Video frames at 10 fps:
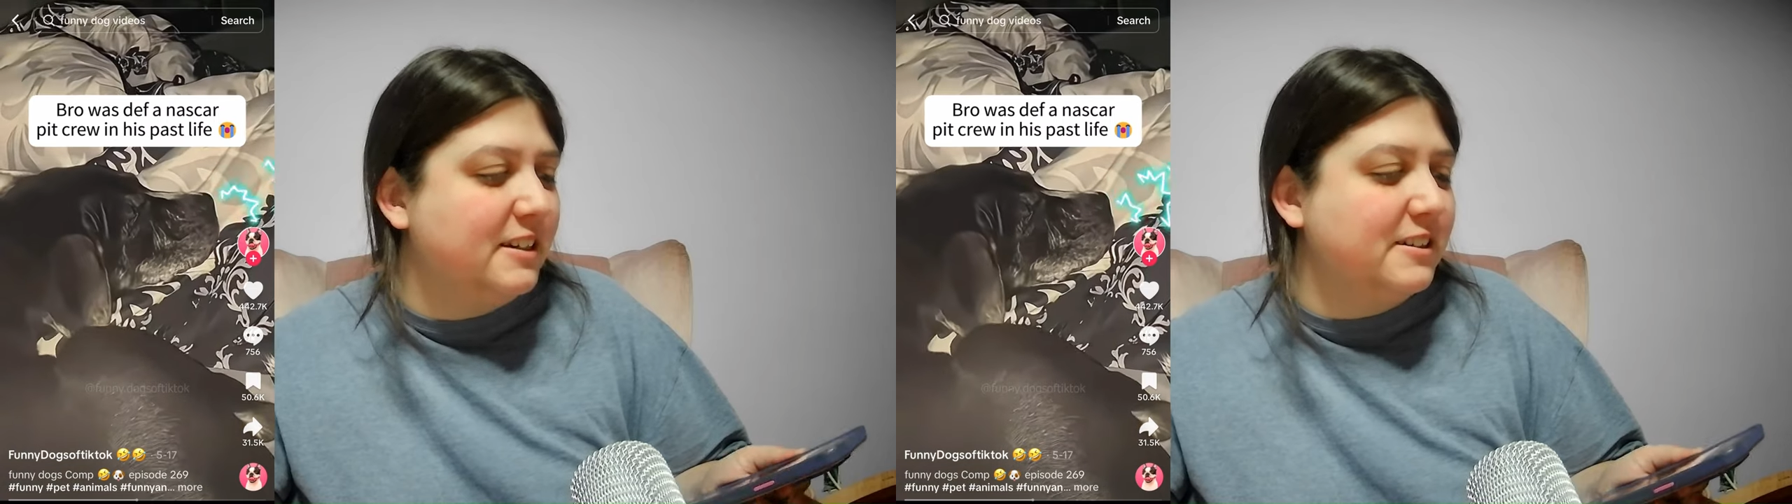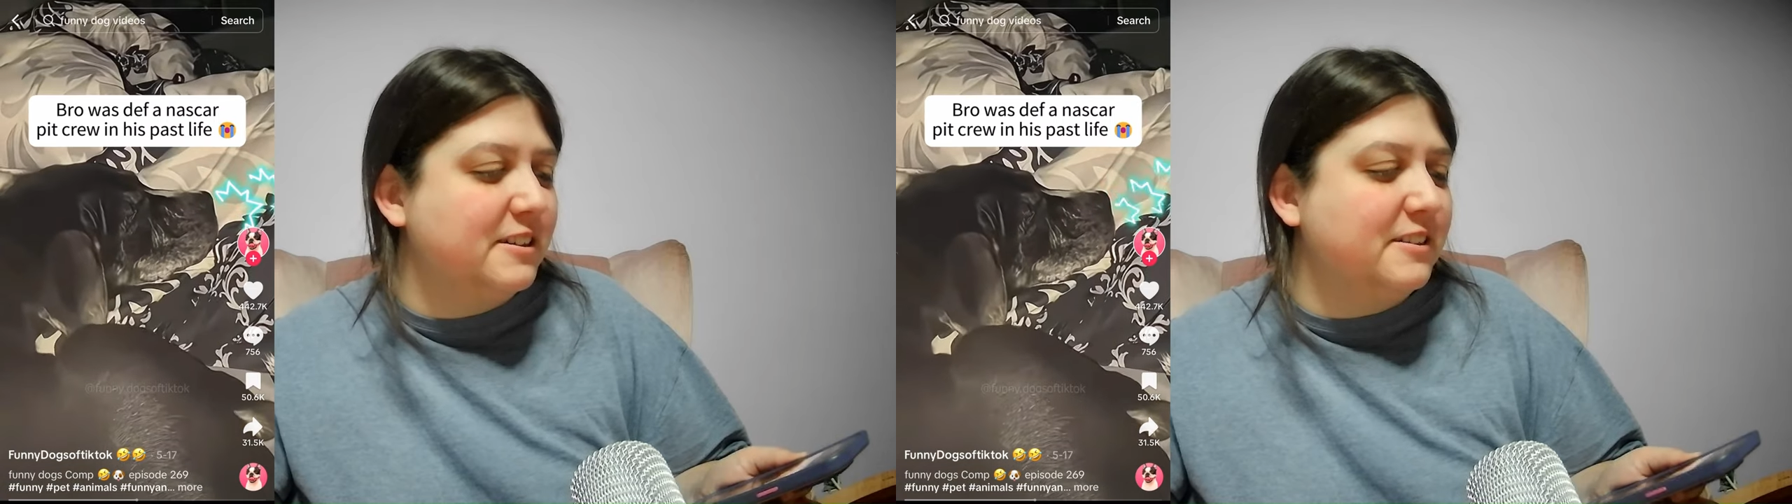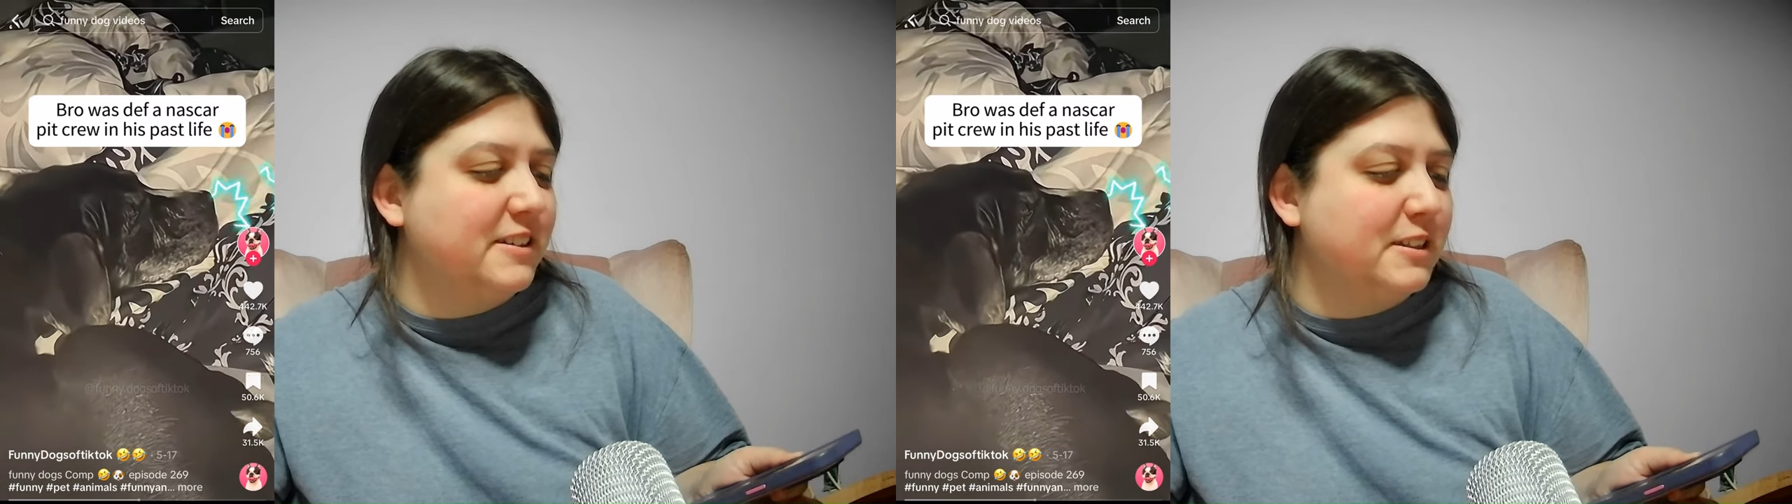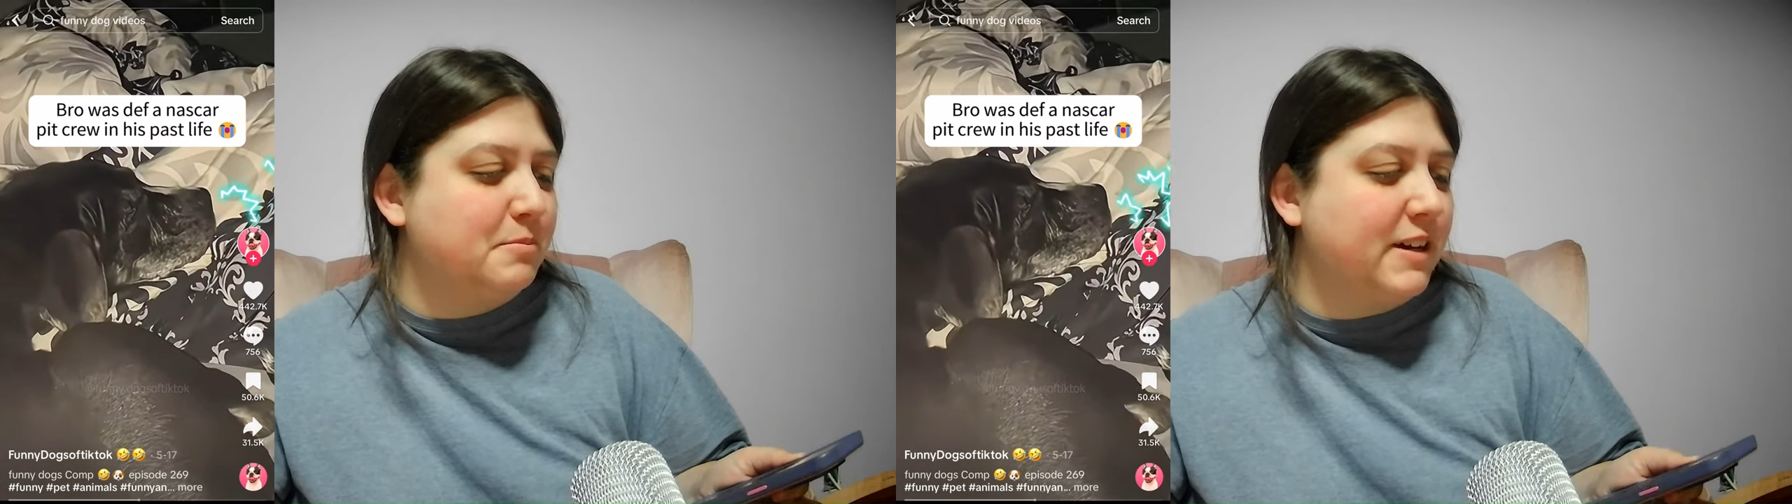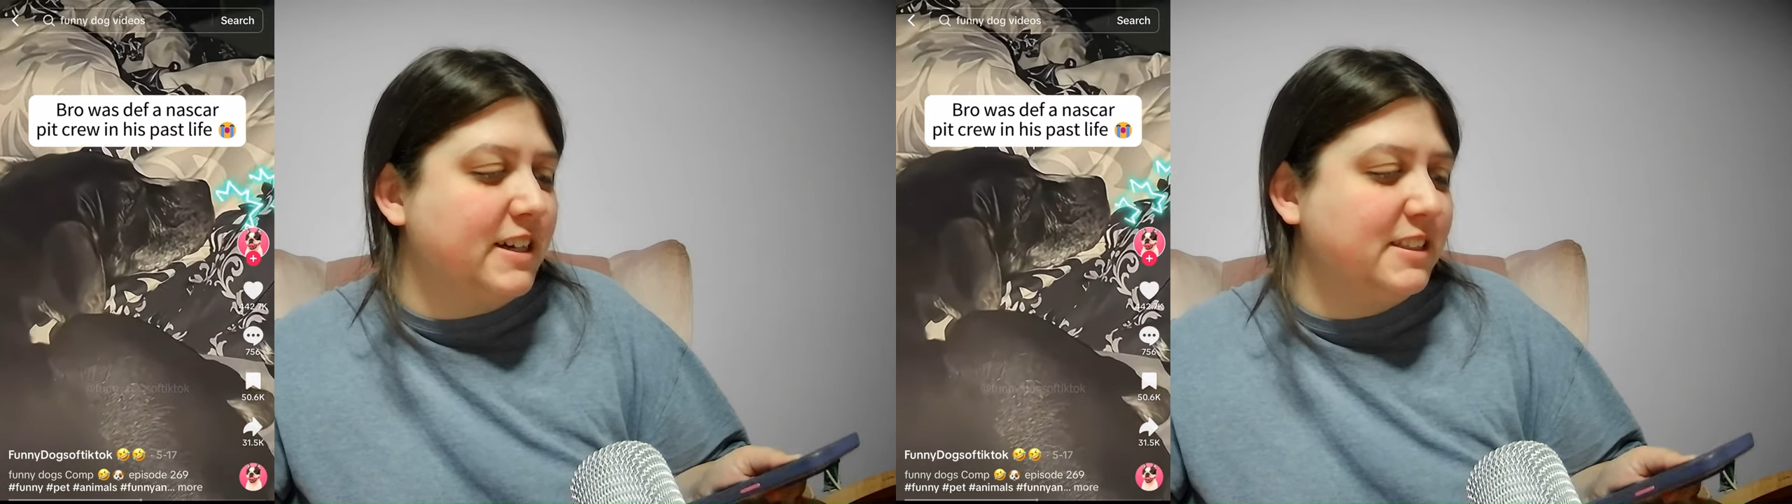crew in his
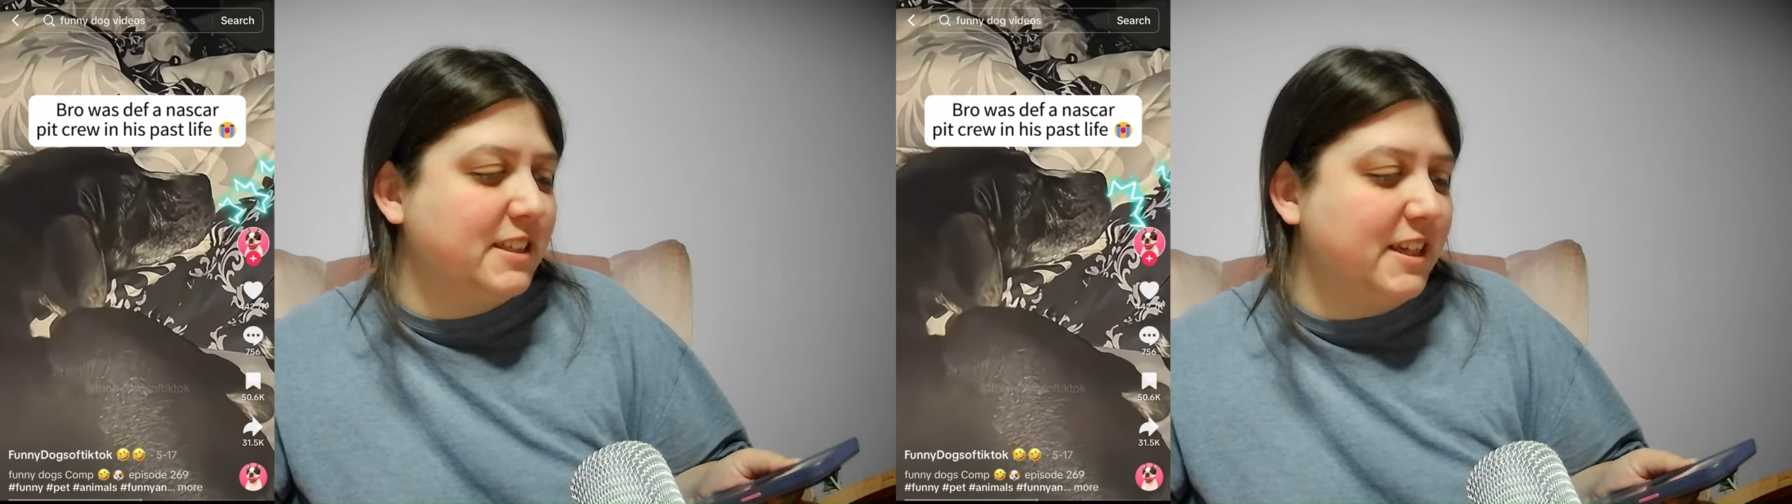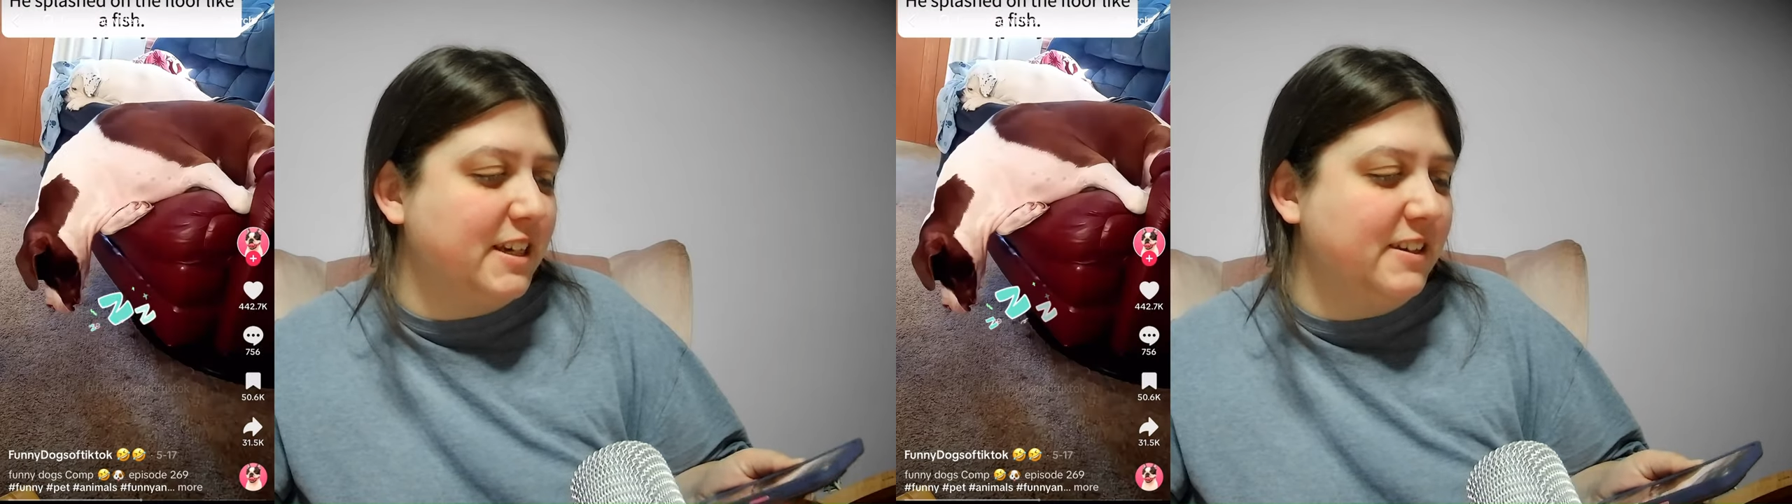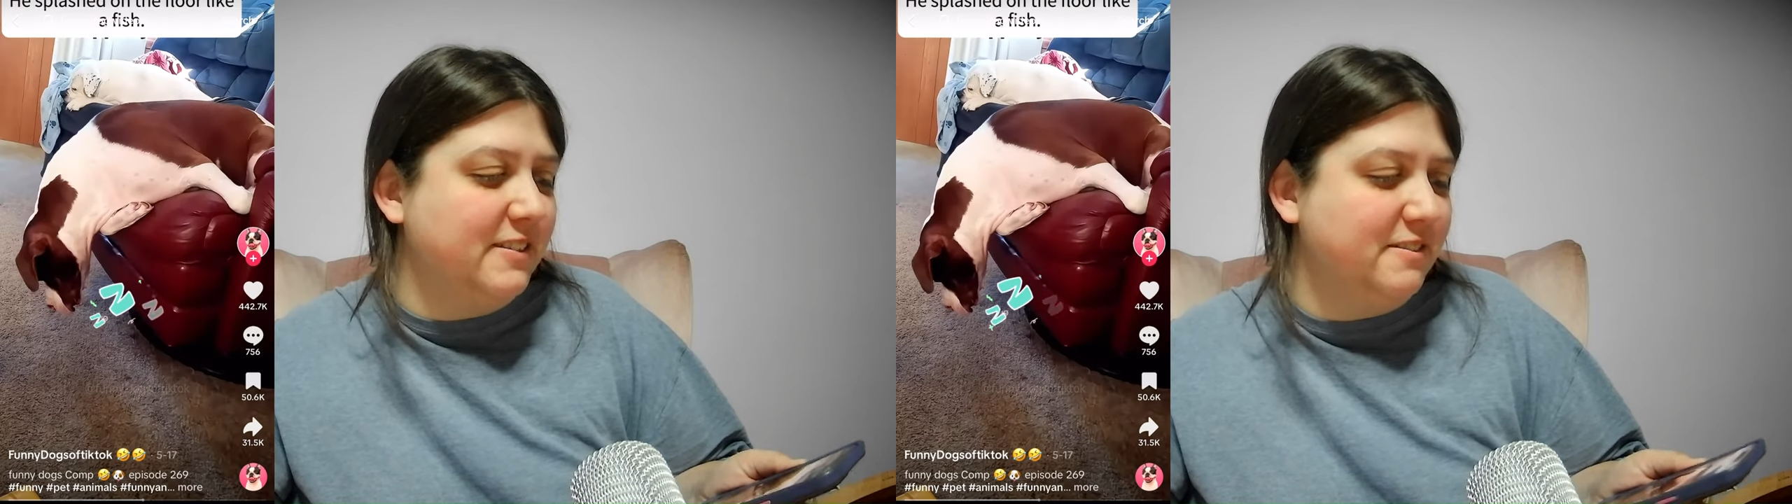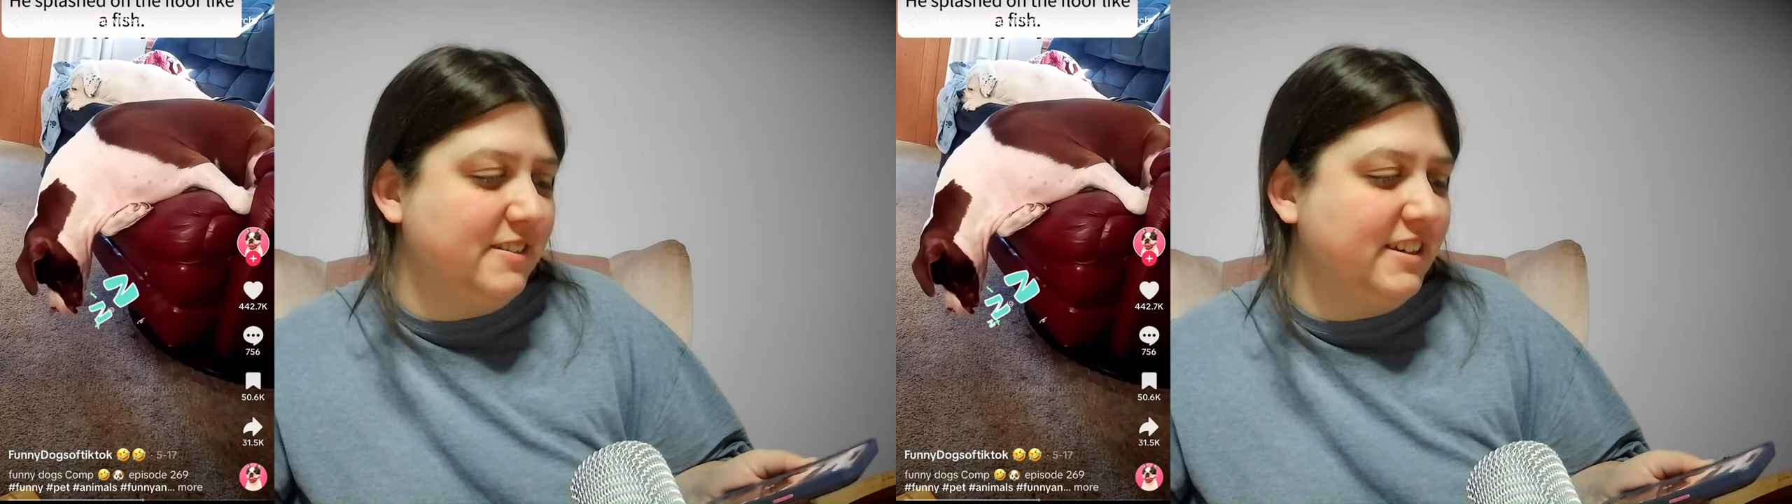past life.